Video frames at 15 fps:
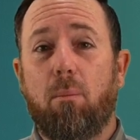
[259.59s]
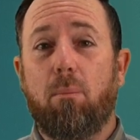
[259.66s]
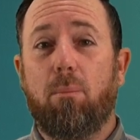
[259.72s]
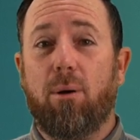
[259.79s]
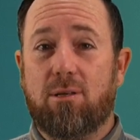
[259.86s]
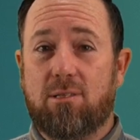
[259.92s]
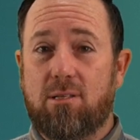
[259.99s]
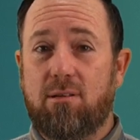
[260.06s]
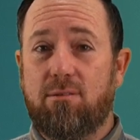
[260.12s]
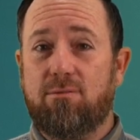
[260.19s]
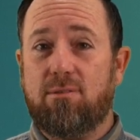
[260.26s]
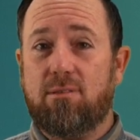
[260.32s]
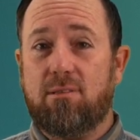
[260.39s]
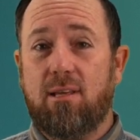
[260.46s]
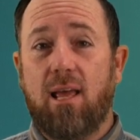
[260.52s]

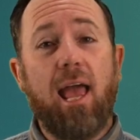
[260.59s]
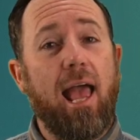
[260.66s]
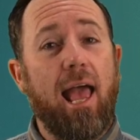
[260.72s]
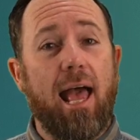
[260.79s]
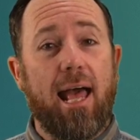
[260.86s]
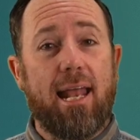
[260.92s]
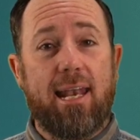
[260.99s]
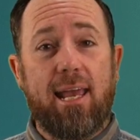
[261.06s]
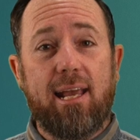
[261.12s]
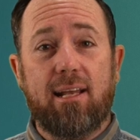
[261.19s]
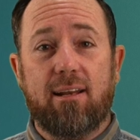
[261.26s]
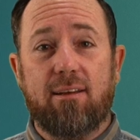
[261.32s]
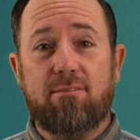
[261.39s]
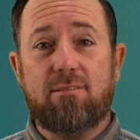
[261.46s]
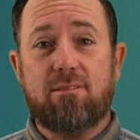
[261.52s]
positives and
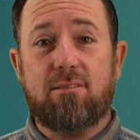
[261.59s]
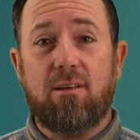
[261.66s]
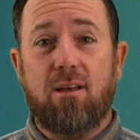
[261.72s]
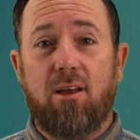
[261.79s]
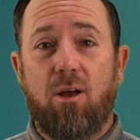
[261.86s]
negatives,